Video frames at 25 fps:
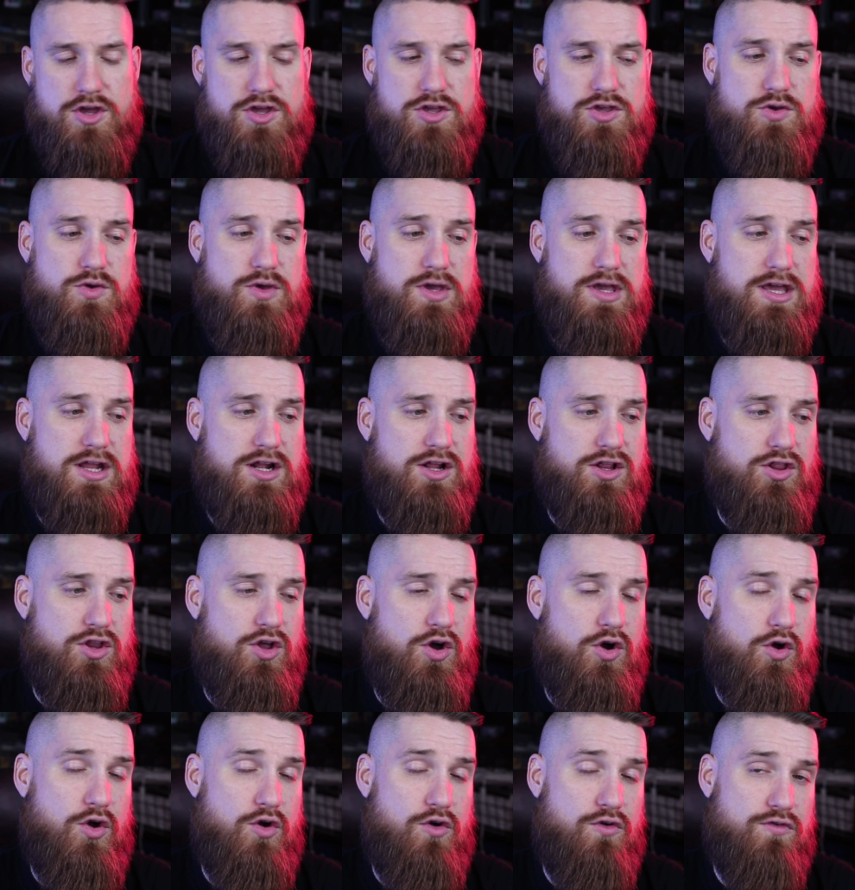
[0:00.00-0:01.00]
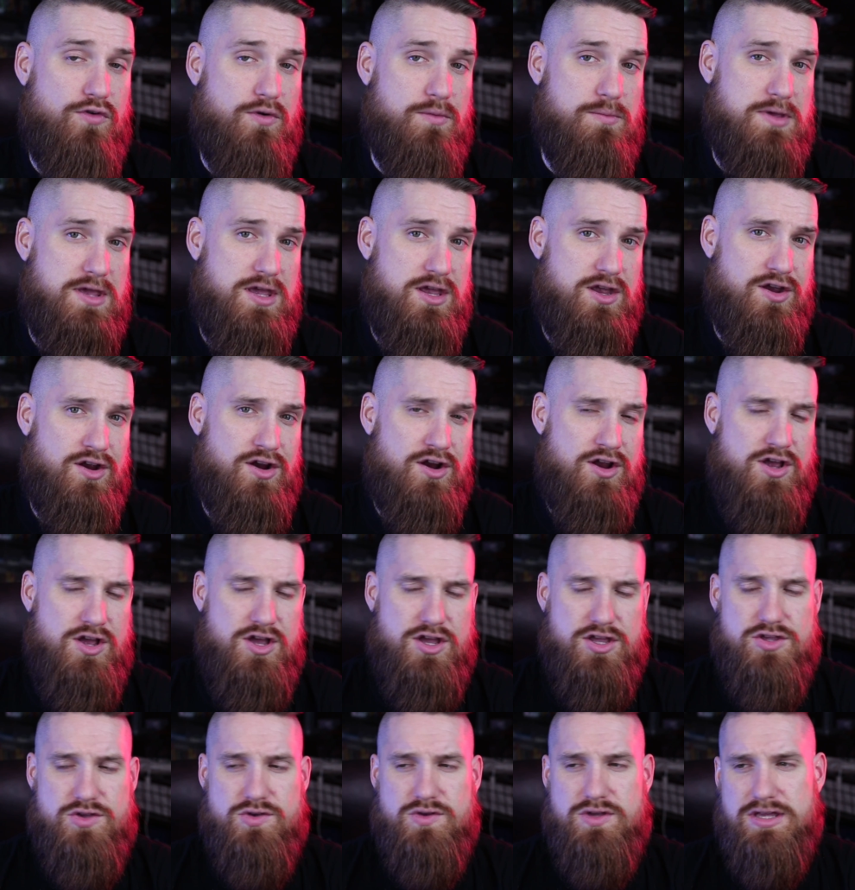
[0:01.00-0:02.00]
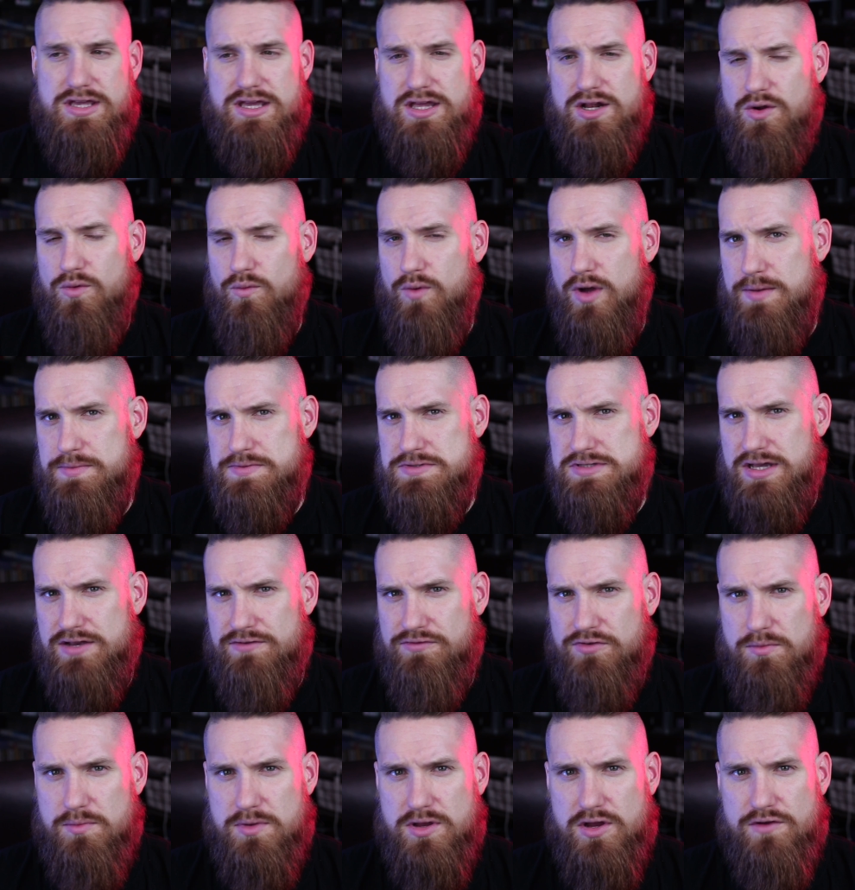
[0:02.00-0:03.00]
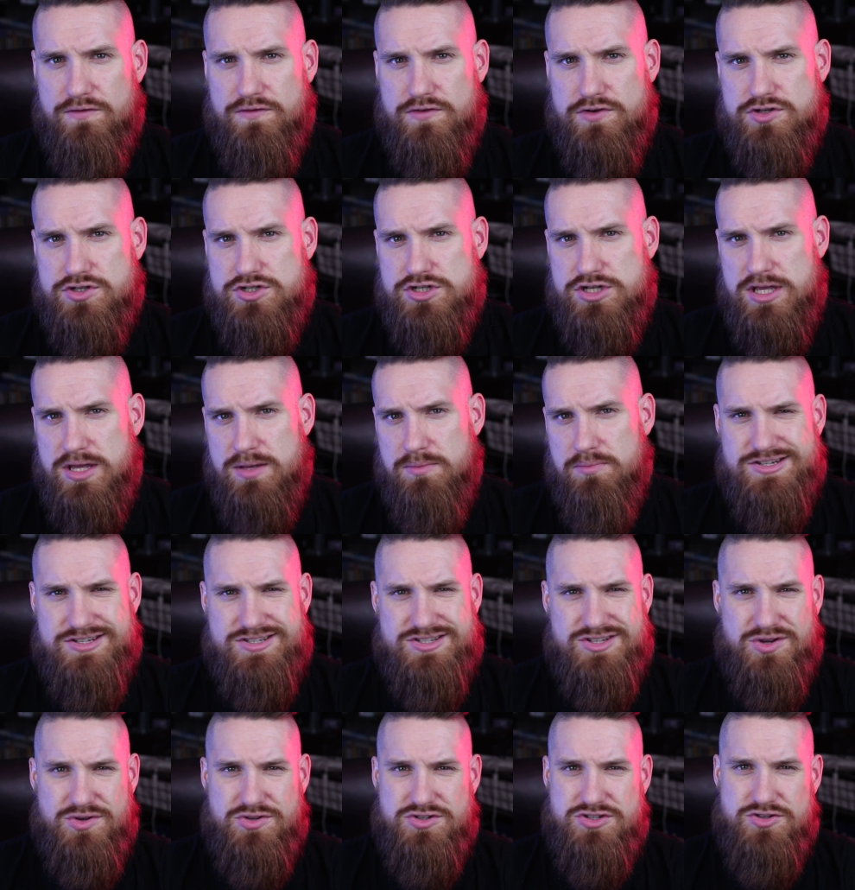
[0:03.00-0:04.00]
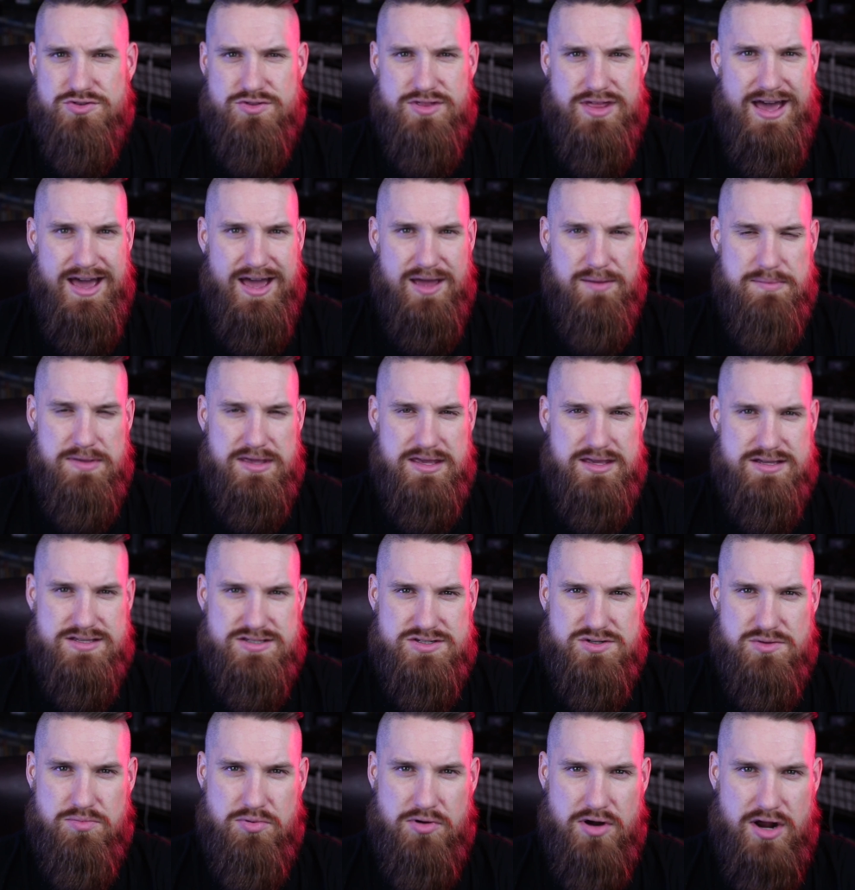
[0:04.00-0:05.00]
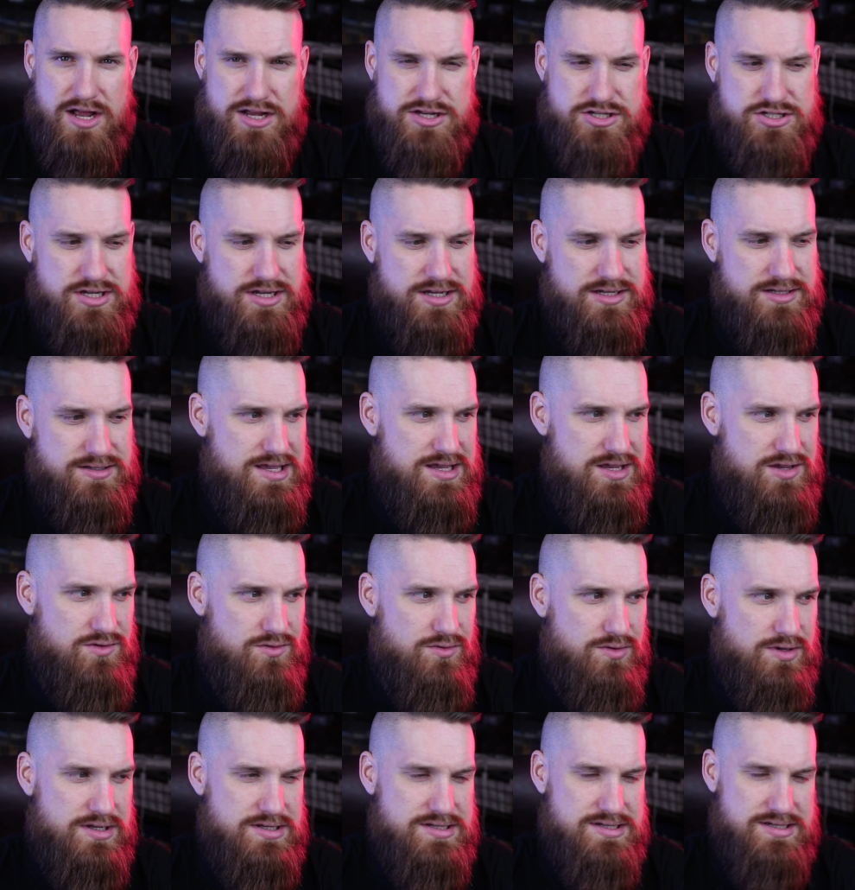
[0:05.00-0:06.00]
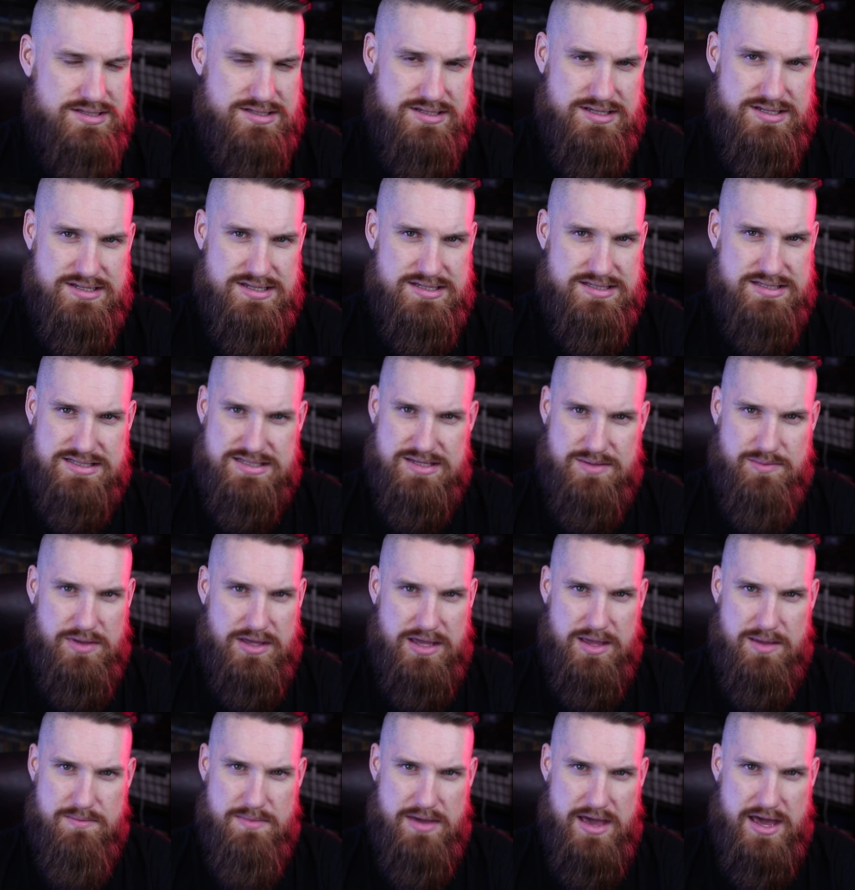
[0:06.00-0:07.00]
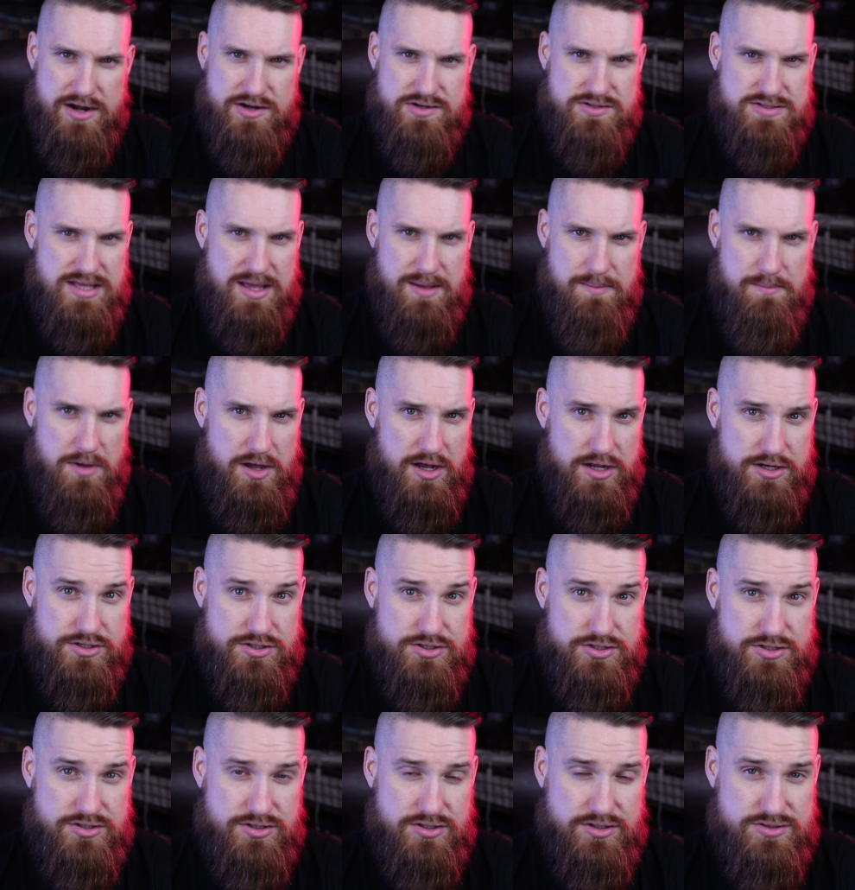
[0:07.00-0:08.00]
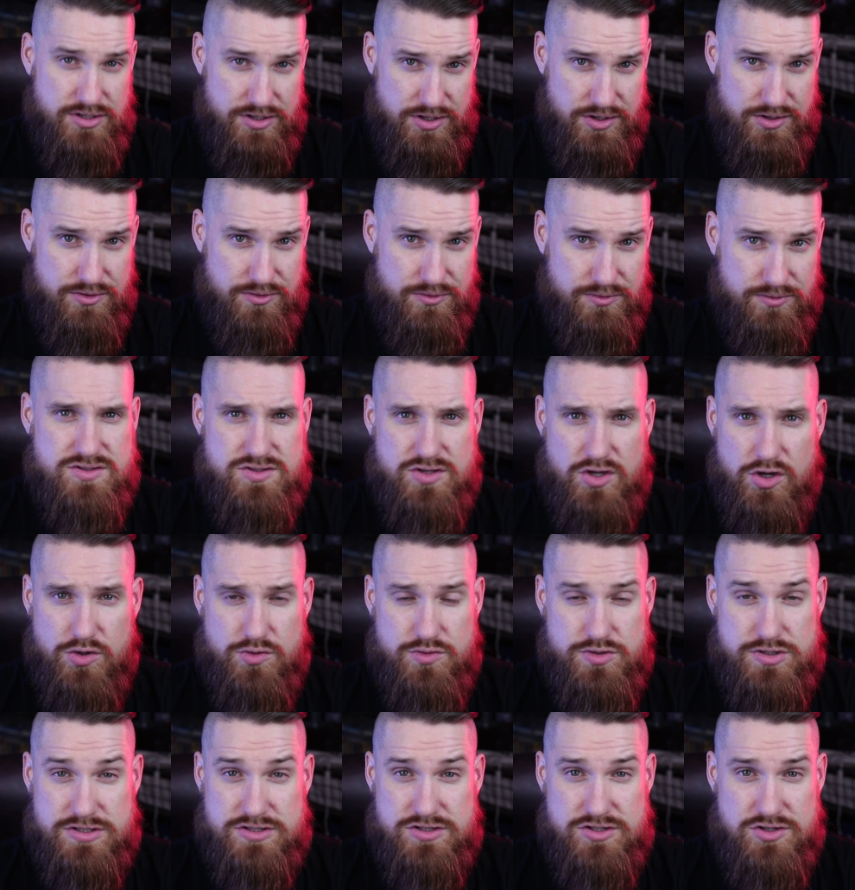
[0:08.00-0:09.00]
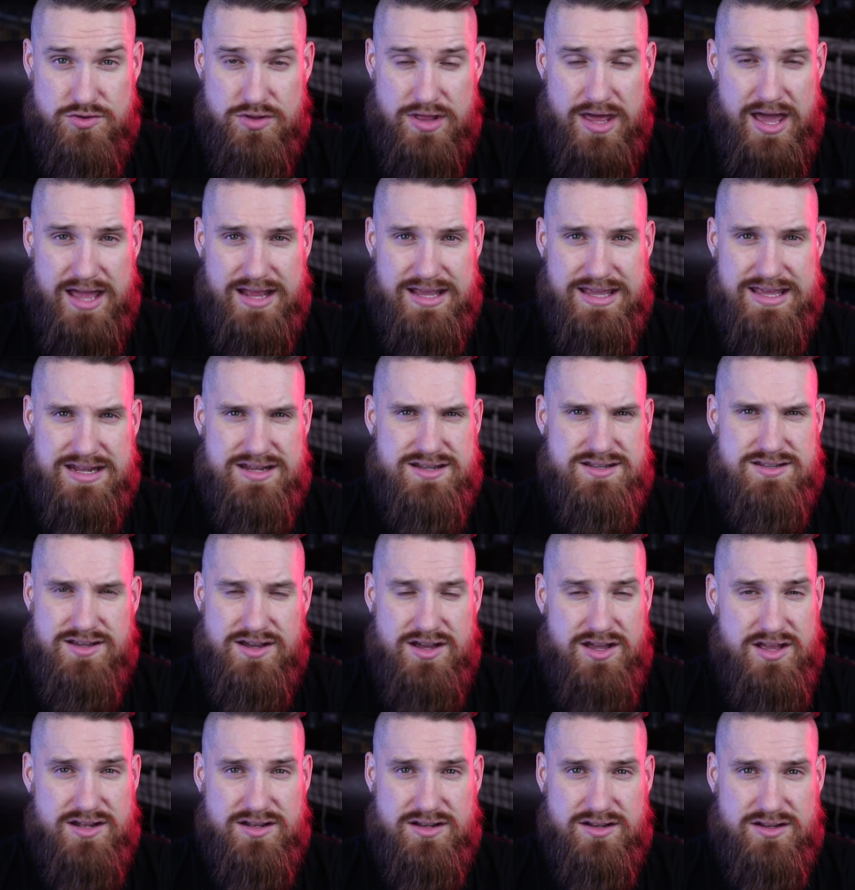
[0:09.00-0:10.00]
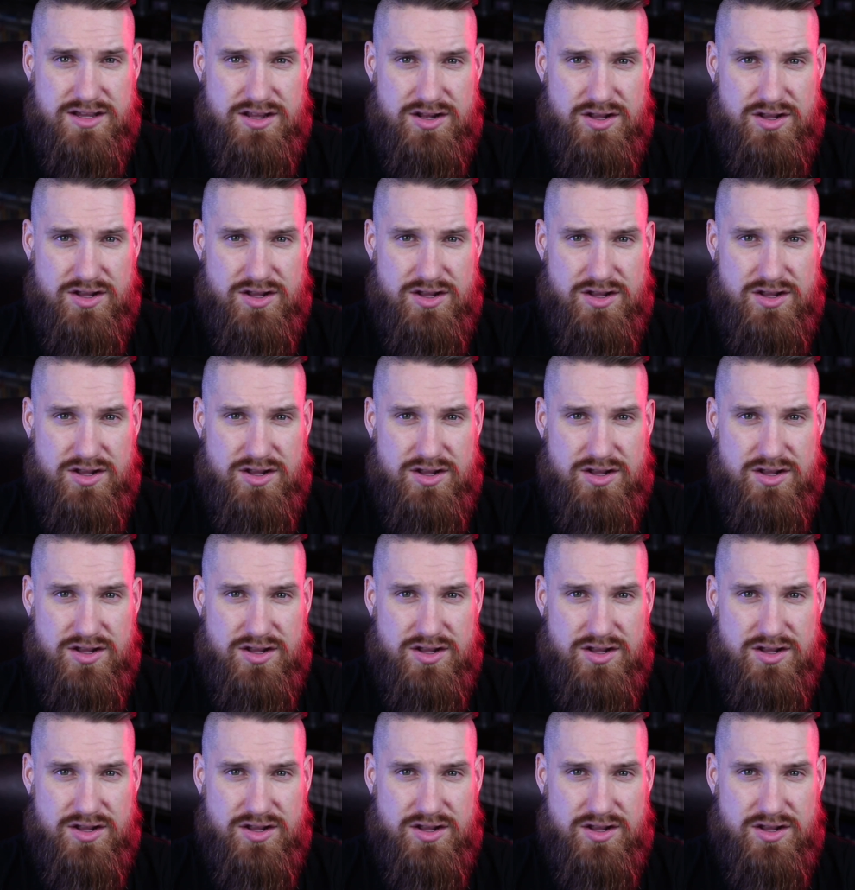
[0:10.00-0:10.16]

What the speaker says: You can get a logo from here. You can get a website from here for cheap. Just go do that, because your project, it doesn't seem like it matters that much to you. So just do that. Get it done.